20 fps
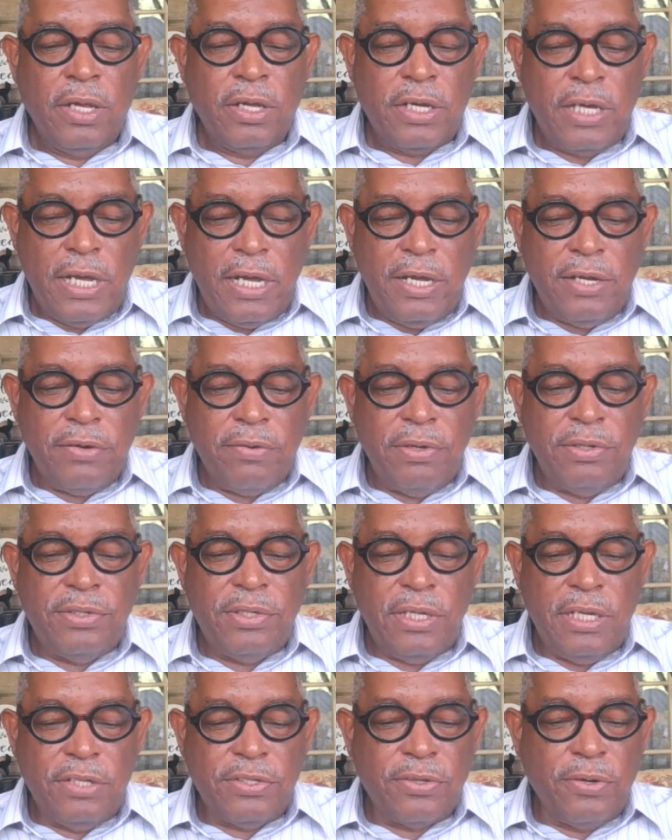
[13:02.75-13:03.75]

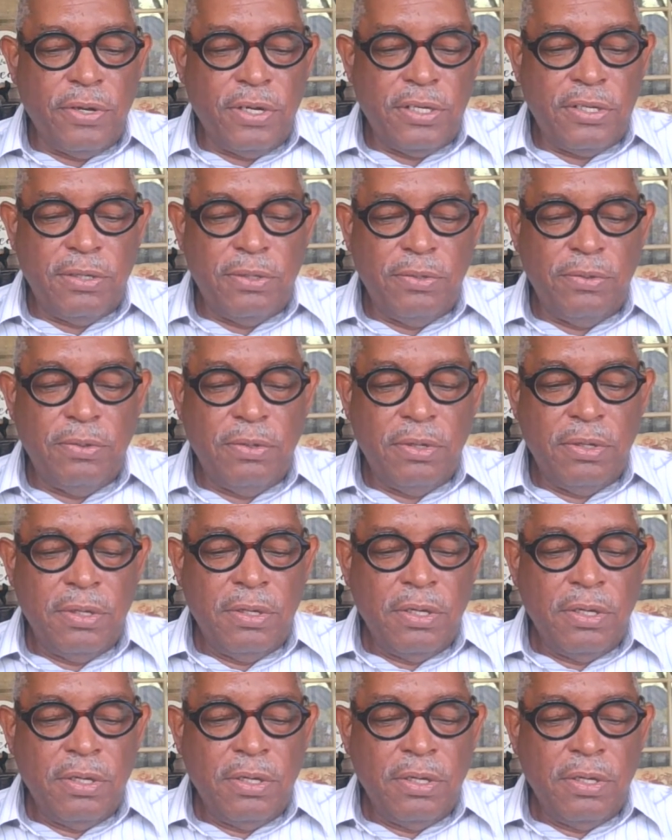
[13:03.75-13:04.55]
Congress is going to